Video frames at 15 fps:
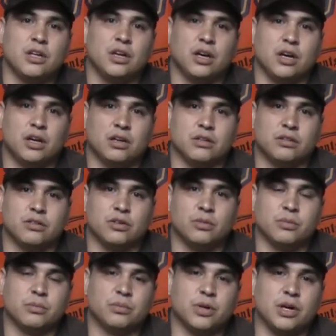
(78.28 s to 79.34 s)

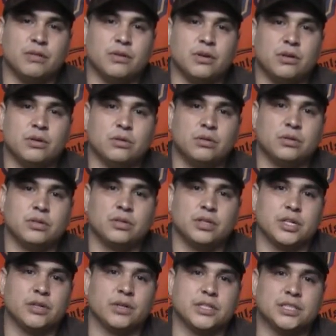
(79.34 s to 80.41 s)
31 Bravo. I
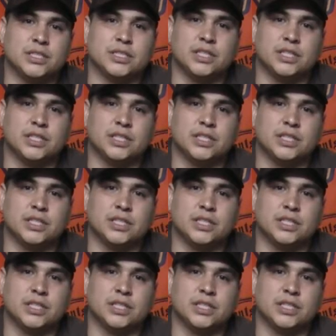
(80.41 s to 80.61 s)
know I said